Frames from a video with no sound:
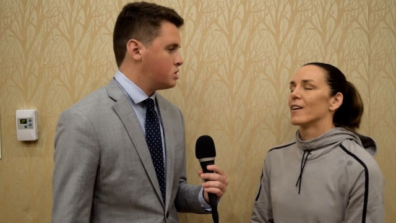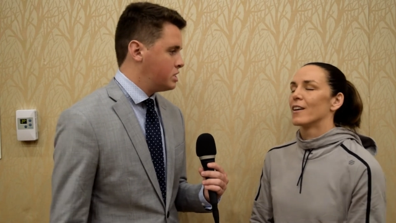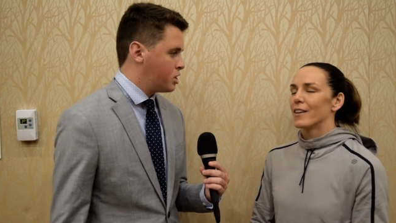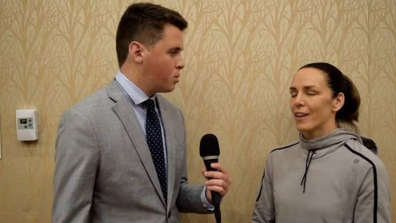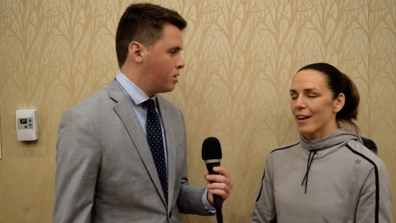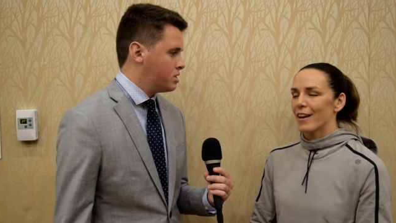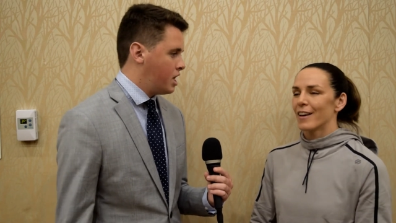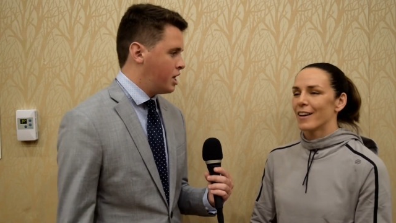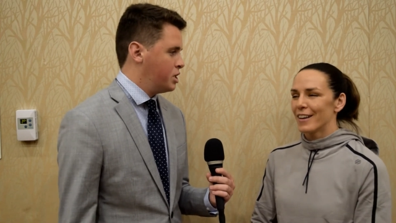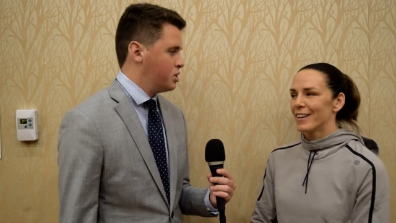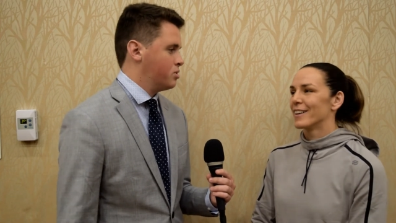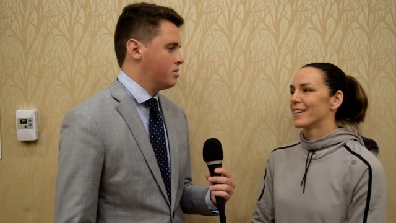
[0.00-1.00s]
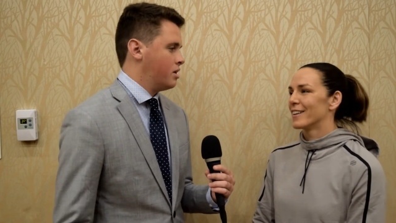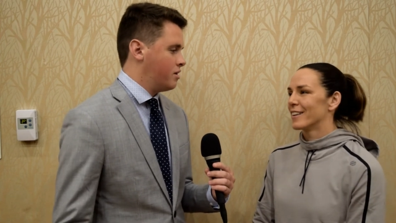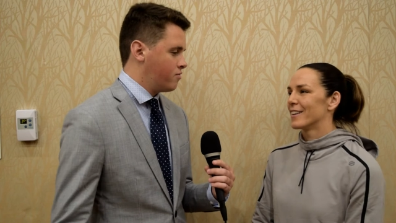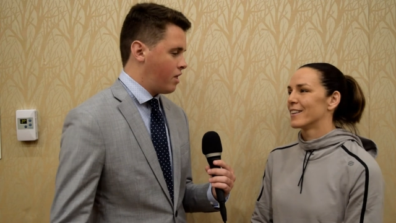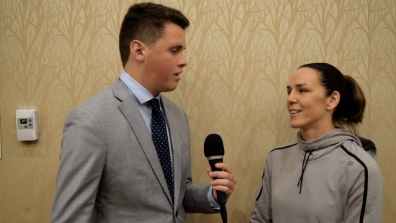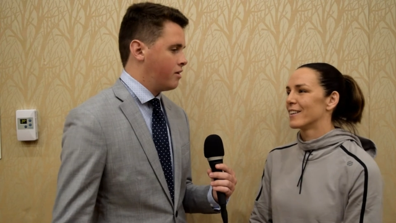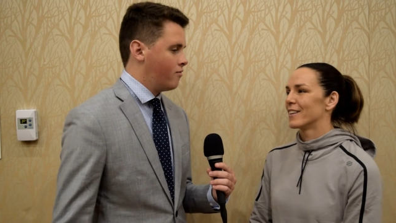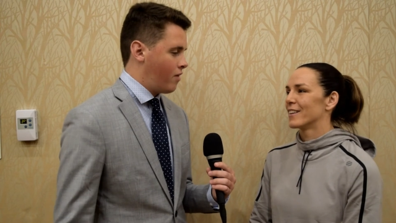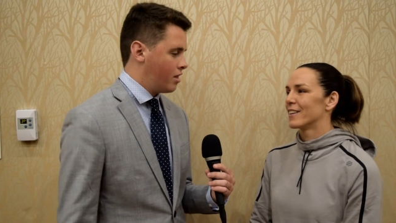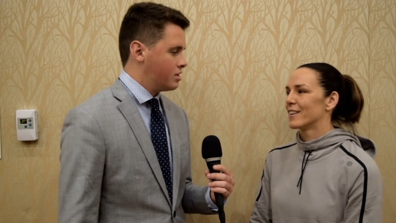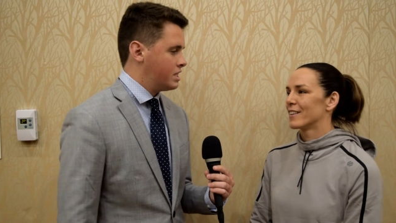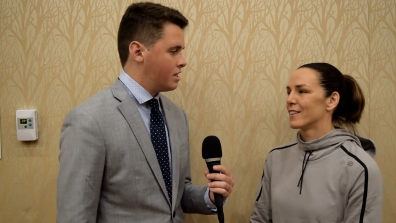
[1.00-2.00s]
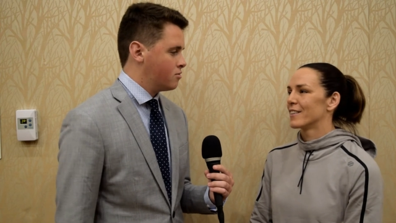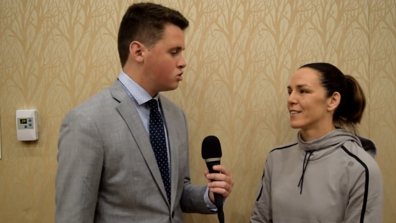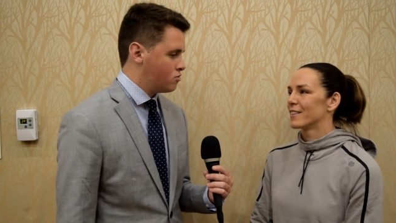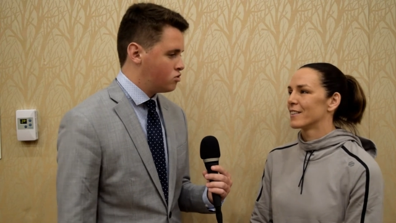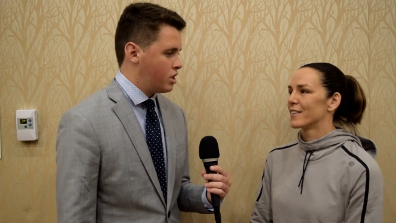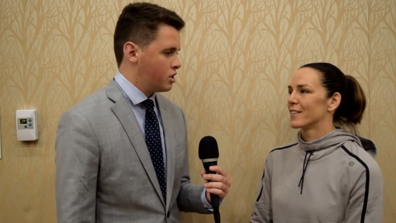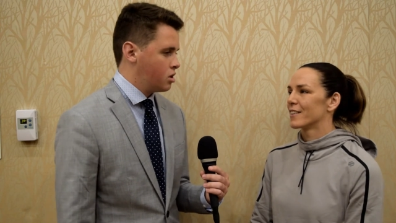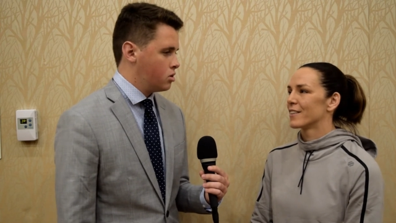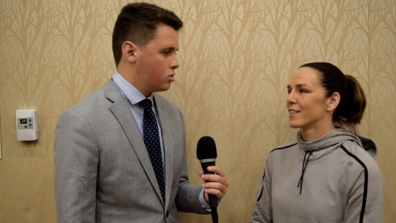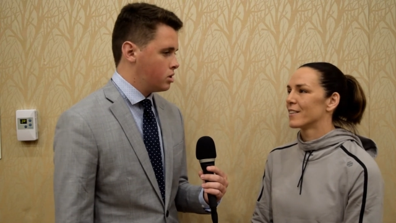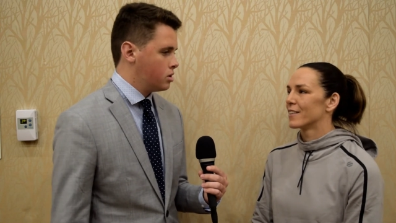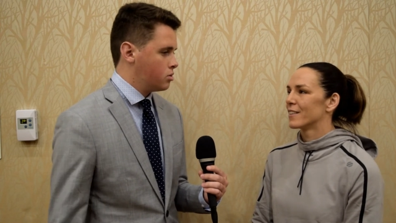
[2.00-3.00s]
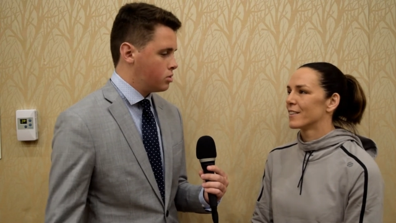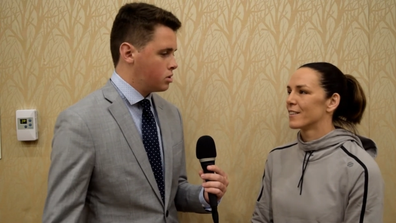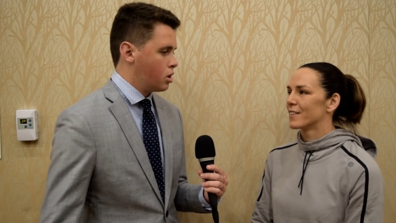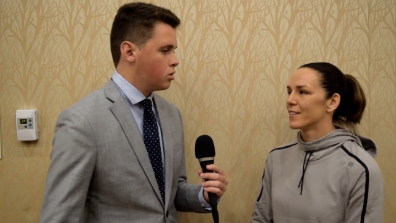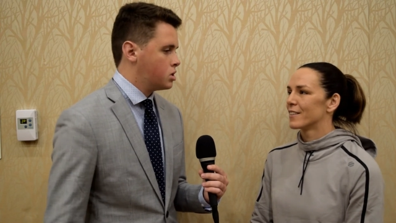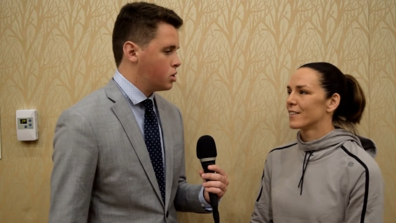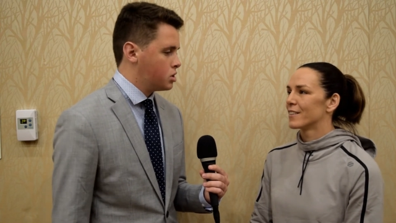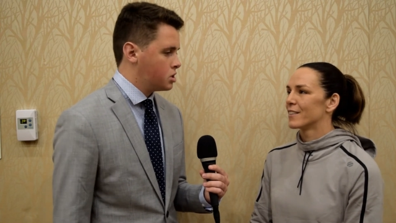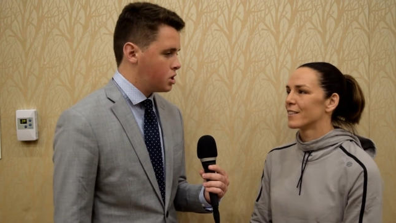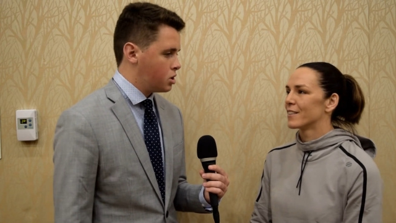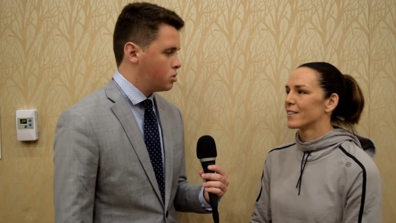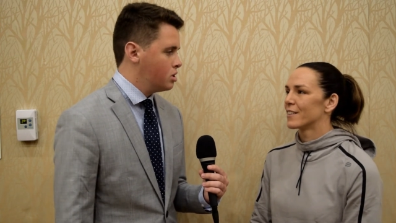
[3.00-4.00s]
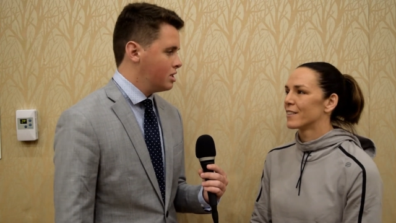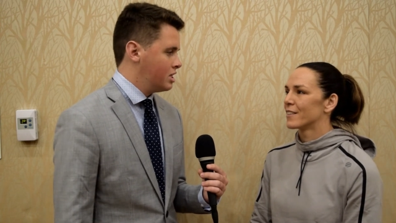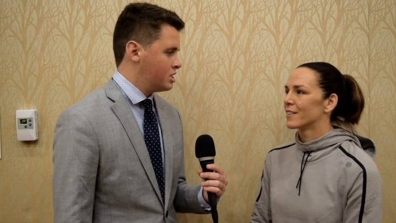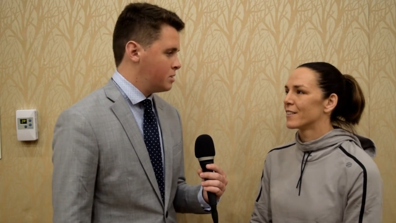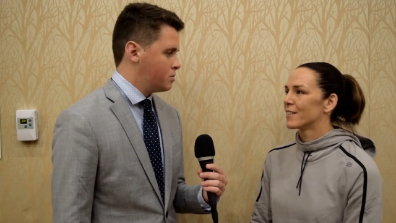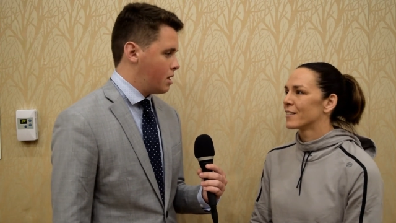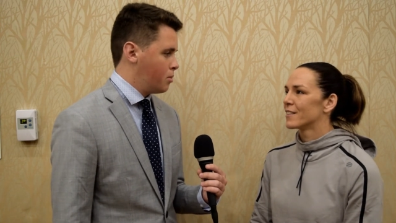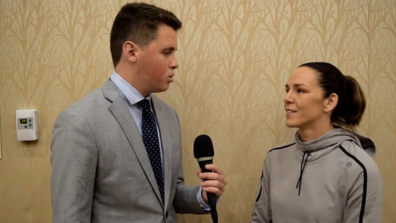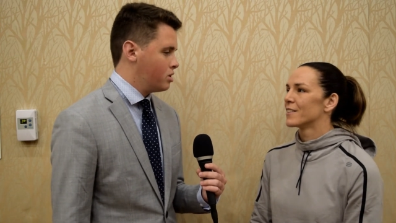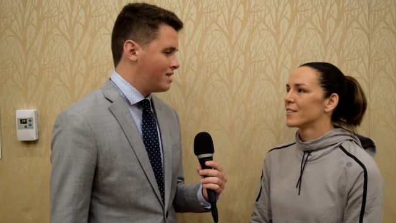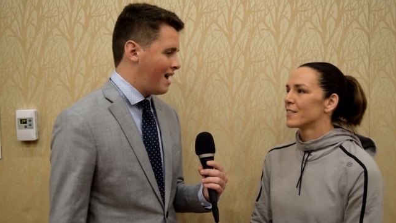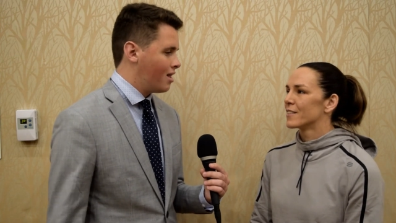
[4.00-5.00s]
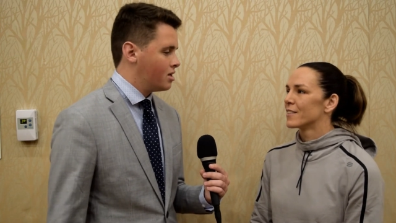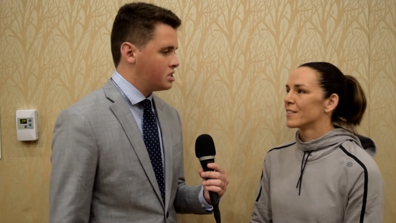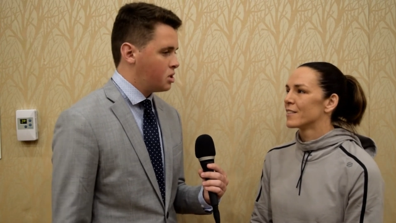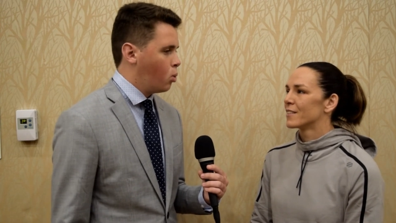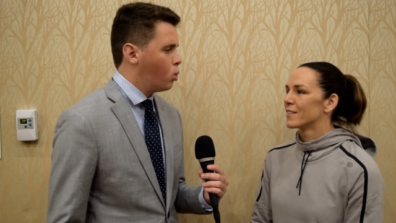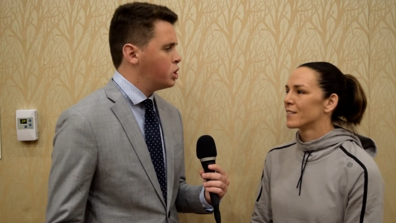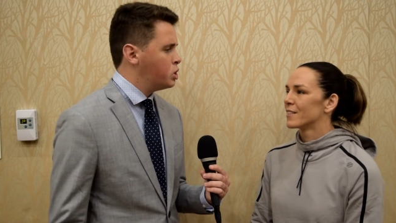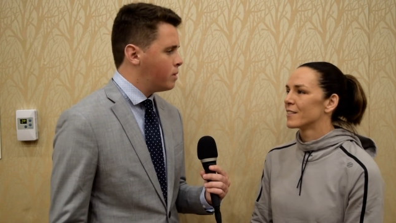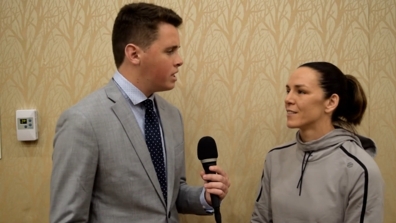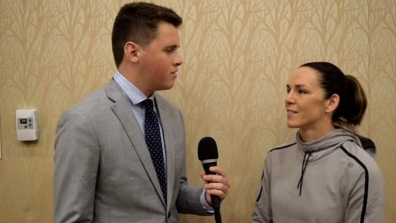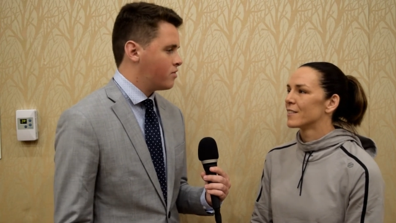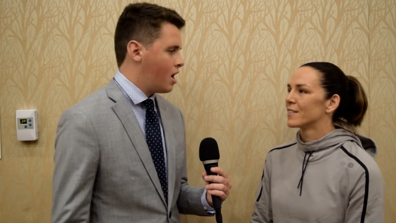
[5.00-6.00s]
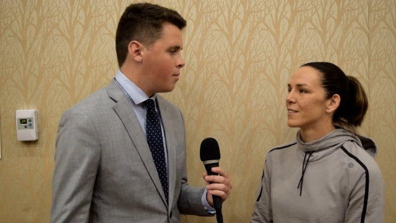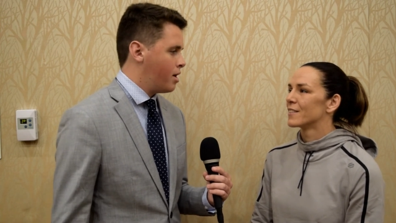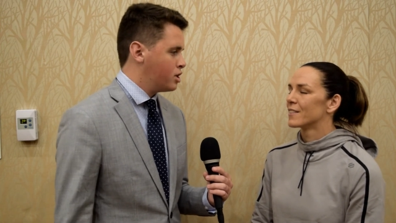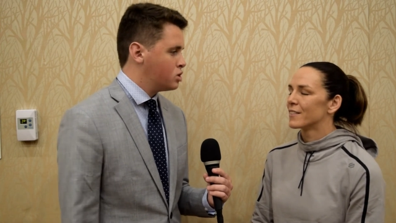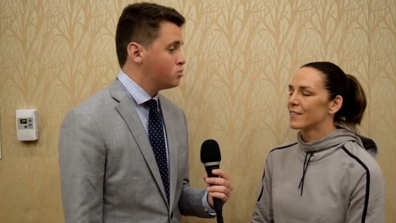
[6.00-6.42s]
Speaker 1: Nicco Montano and, and Valentina Shevchenko will, will go toe to toe in September in Dallas. So, what do you make of that matchup?